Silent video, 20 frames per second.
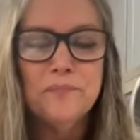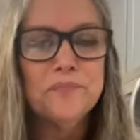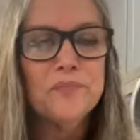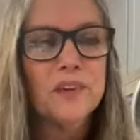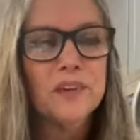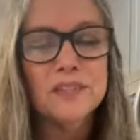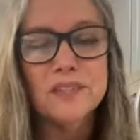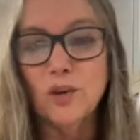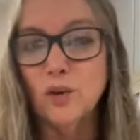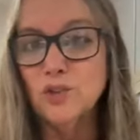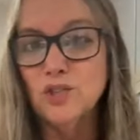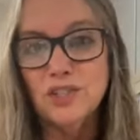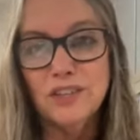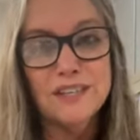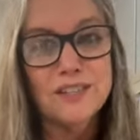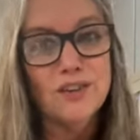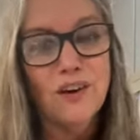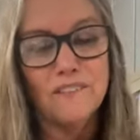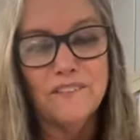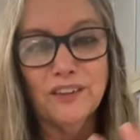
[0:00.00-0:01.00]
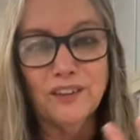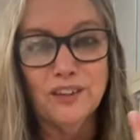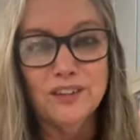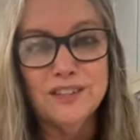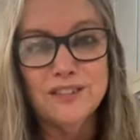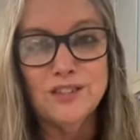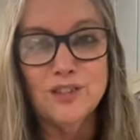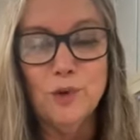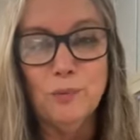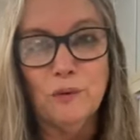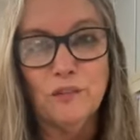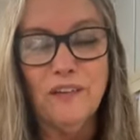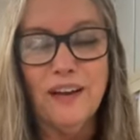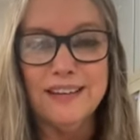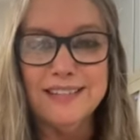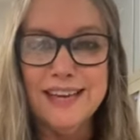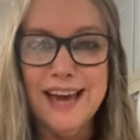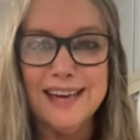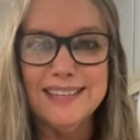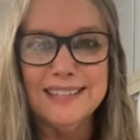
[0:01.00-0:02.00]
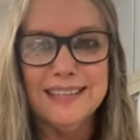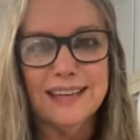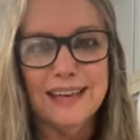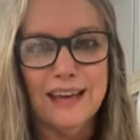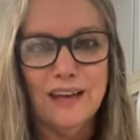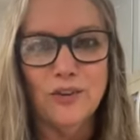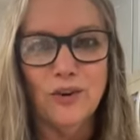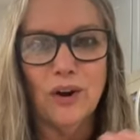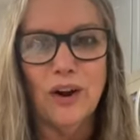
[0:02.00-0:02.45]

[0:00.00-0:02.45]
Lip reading: So she's not feeling super fantastic either.